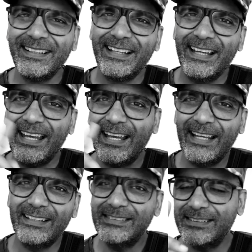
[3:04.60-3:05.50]

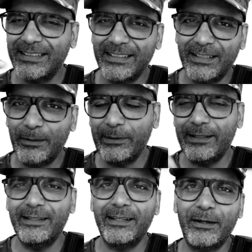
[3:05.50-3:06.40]
And there'll be a
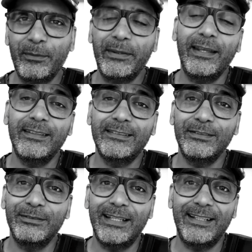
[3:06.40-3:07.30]
link up here
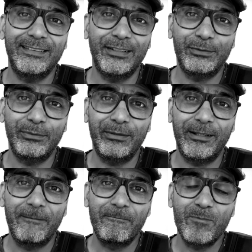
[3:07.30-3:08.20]
to get in touch with
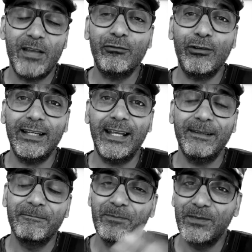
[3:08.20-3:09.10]
me. Have a great
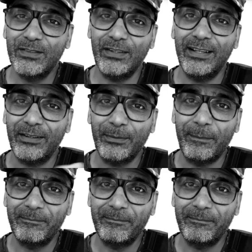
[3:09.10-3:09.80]
day. See you in the next one.